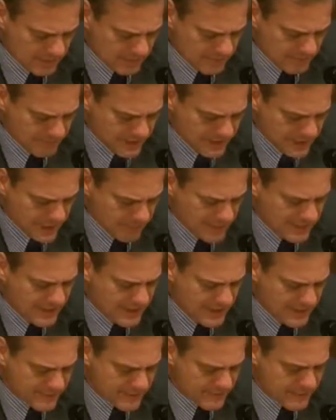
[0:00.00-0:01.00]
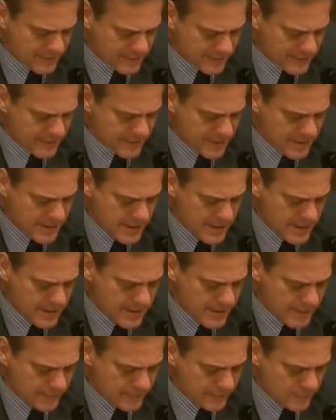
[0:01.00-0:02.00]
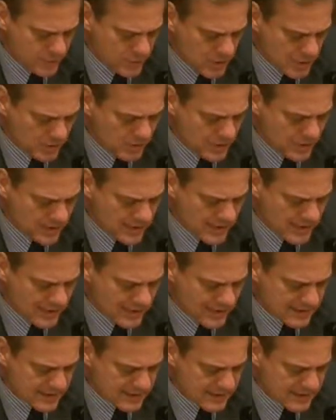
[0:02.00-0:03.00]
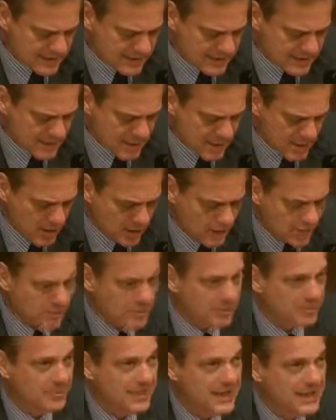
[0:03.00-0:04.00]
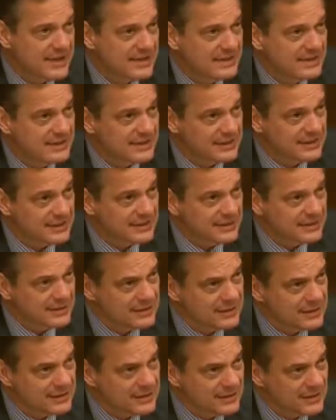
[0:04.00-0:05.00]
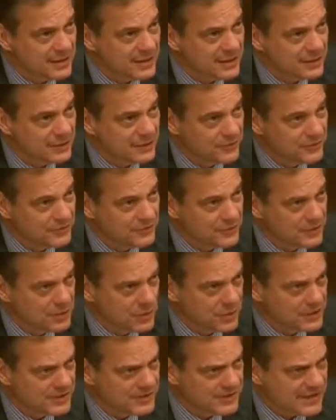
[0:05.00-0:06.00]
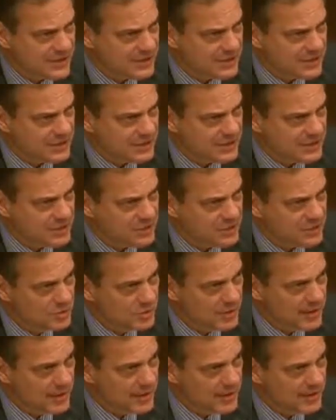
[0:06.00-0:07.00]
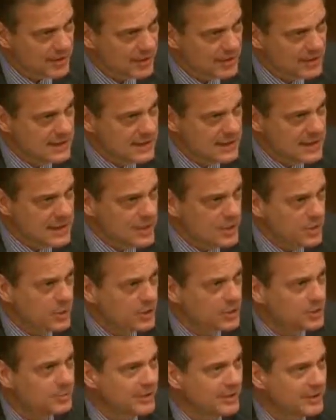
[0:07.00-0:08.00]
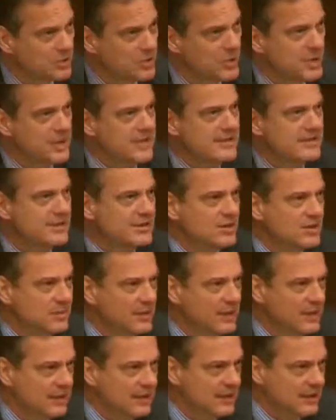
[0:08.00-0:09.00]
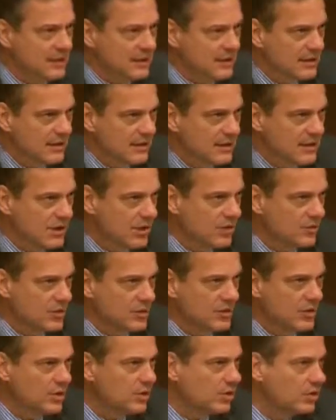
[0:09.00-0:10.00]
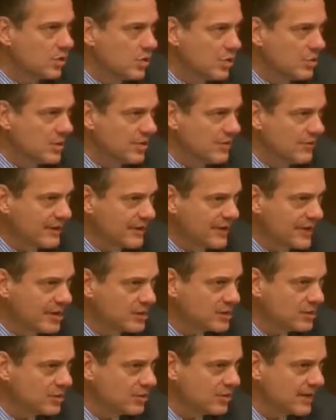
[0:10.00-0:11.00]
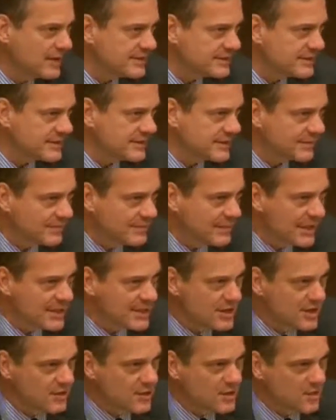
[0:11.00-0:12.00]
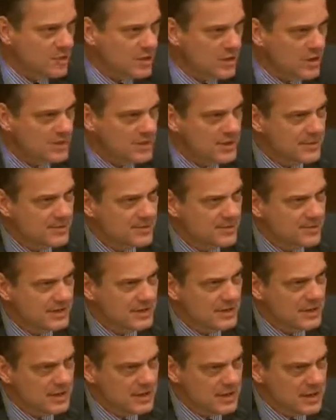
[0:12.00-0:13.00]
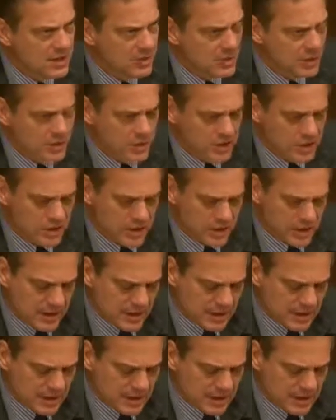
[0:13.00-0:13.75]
may not have a full understanding of the complexity of what is happening in the euro area, which, by the way, is in the middle of a global financial crisis. And many of the problems which